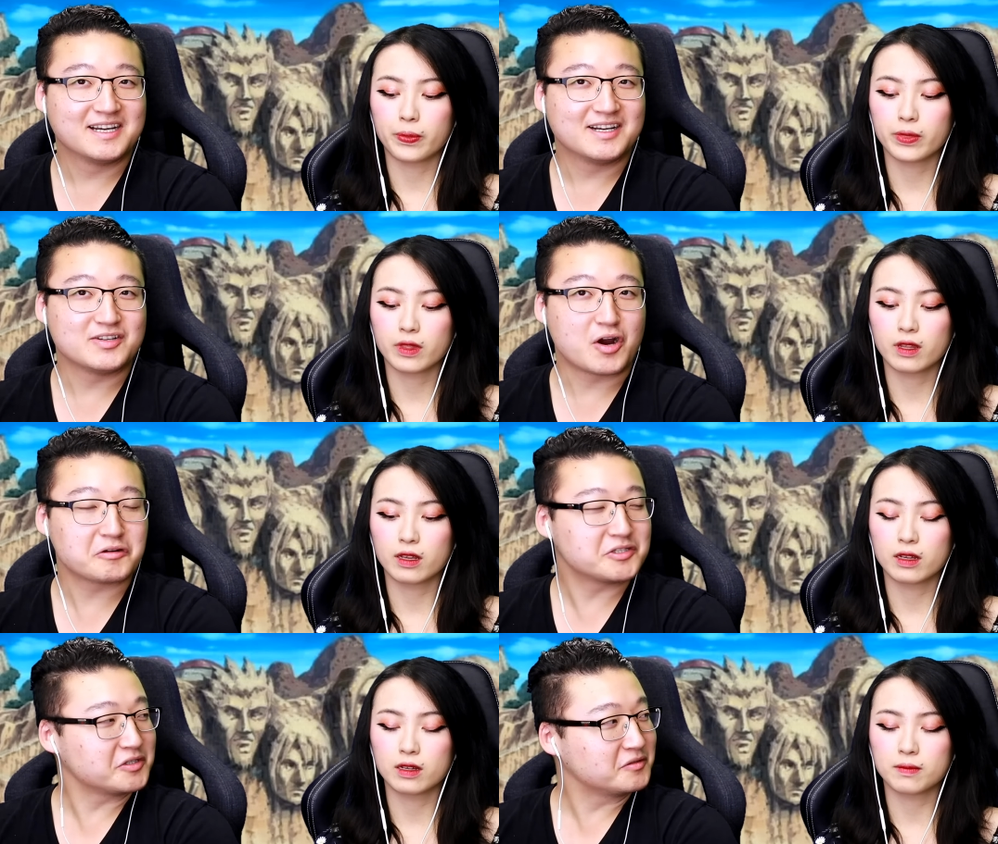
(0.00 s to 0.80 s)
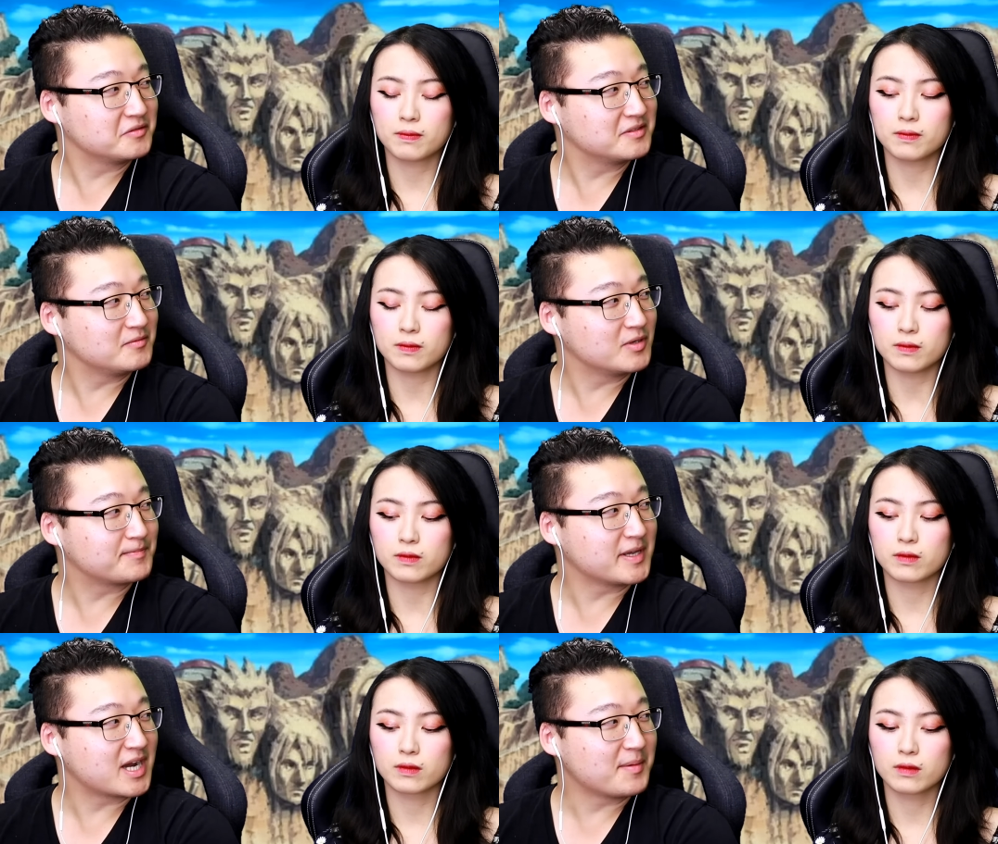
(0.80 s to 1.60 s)
Speaker 1: Naruto mm-hmm.
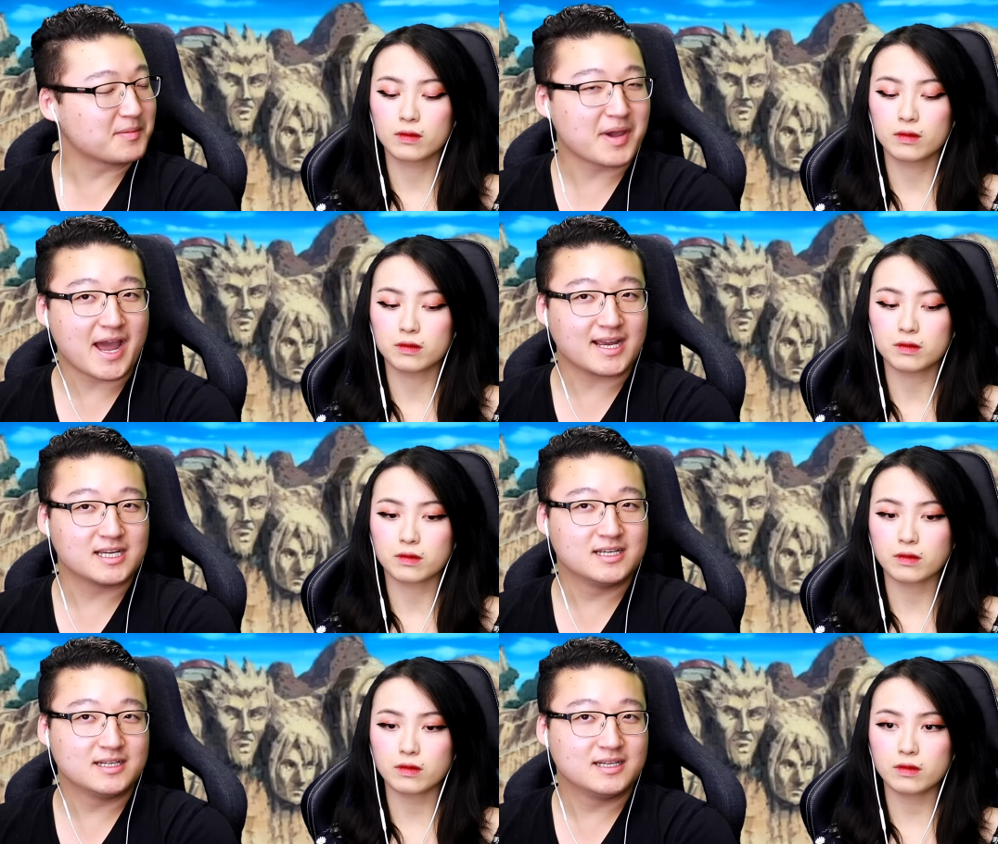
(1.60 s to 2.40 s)
will be coming back.